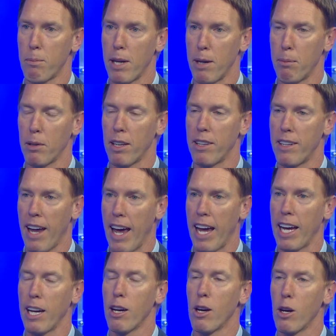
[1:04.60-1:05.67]
people a
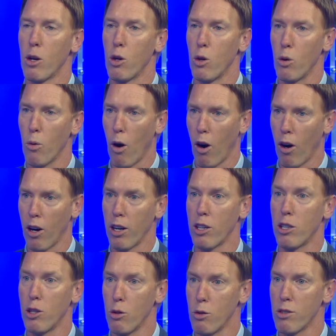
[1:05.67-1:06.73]
day who are
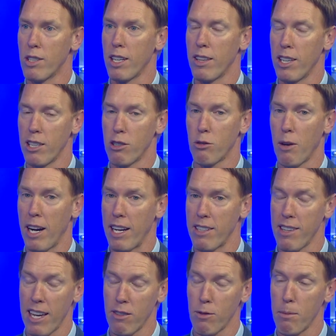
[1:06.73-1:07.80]
using these trains.
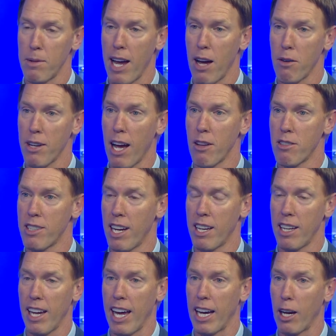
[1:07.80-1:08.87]
That's from downtown San
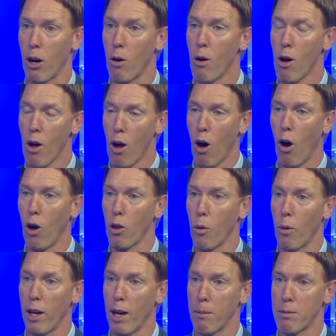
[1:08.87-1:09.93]
Diego all the
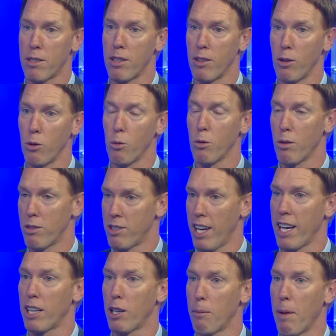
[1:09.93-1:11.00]
way up to
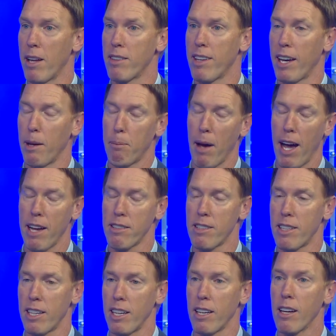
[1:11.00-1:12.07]
San Clemente,
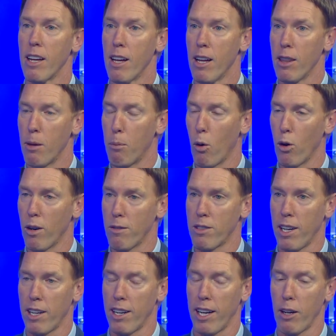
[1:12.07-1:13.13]
past the border of
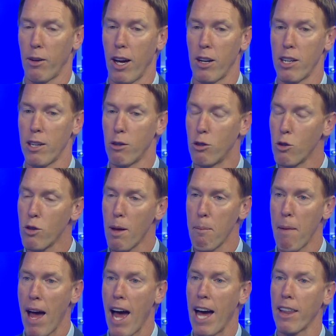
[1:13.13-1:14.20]
San Diego County. You do the
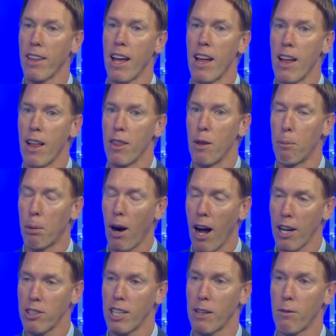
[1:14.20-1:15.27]
math, the
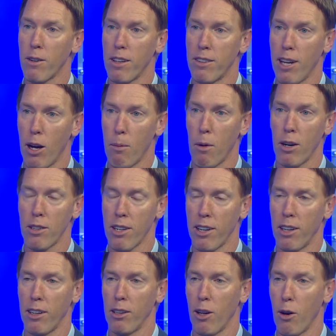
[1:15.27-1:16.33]
project for the Del Mar
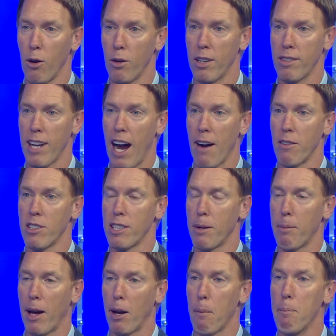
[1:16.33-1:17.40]
Tunnel alone is averaging
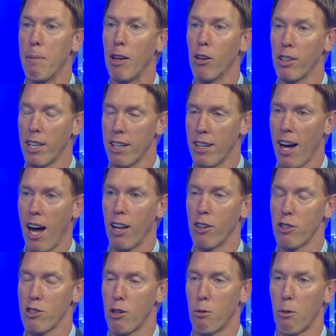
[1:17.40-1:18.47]
about $1 million
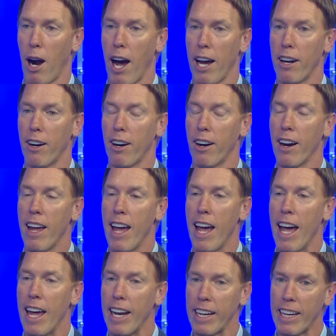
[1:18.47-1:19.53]
a rider.
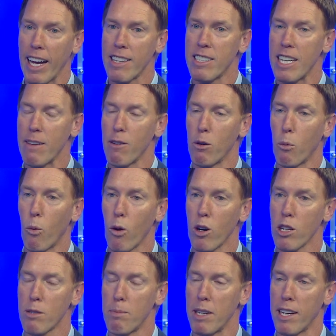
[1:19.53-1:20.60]
And it gets even
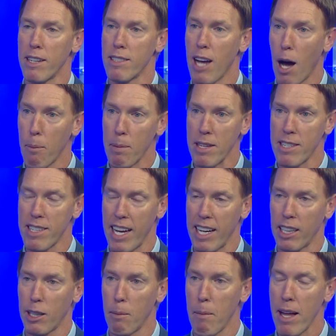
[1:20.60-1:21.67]
worse because up in
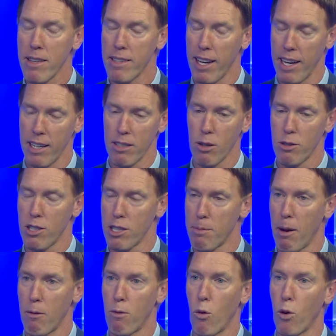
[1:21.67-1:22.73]
San Clemente, so it's just
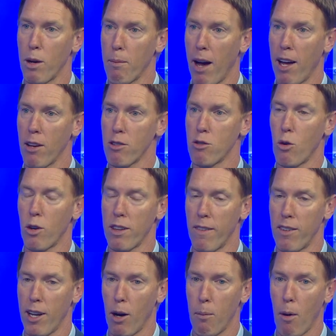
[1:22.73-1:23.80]
about 40 miles north
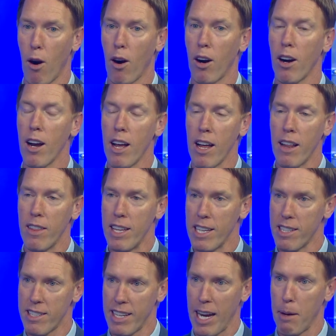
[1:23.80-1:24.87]
of Del Mar,
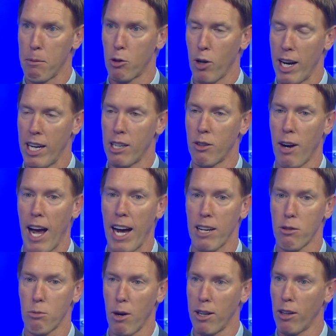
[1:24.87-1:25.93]
these same train
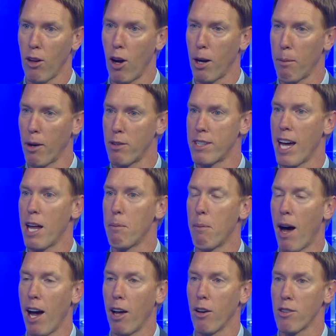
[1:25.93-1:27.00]
tracks run along about 10
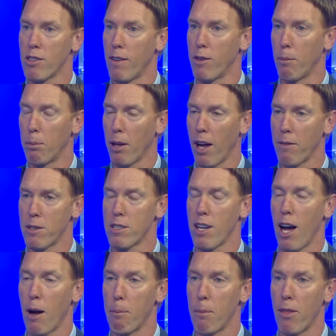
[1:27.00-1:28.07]
miles of the bluffs
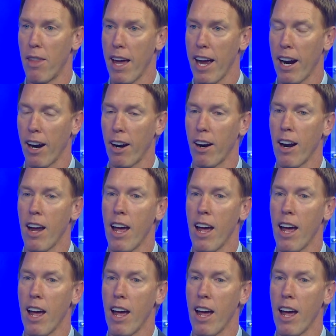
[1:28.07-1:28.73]
up there.